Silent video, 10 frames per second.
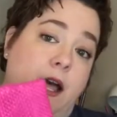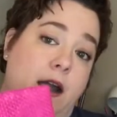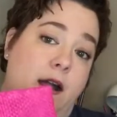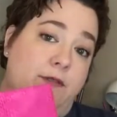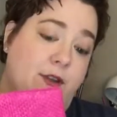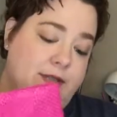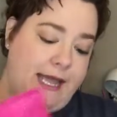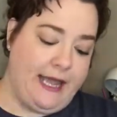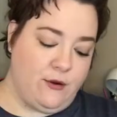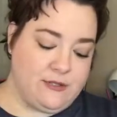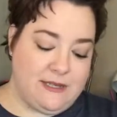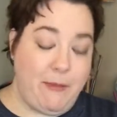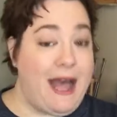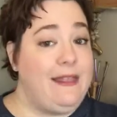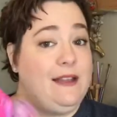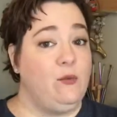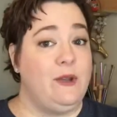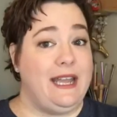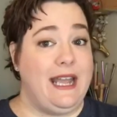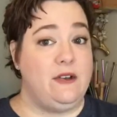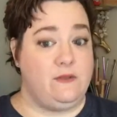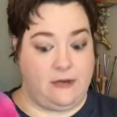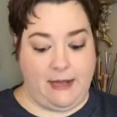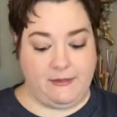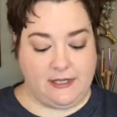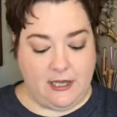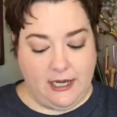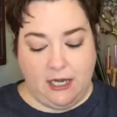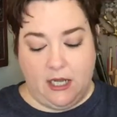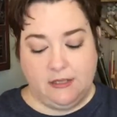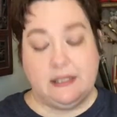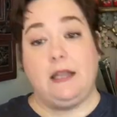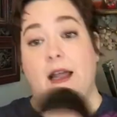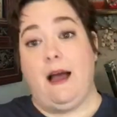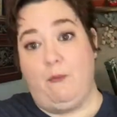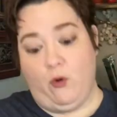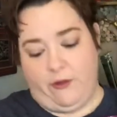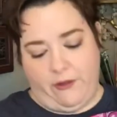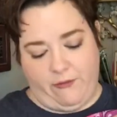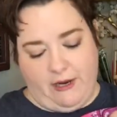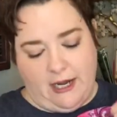it off and use the handles. To buy these wooden handles on Amazon, it costs a lot more than $3.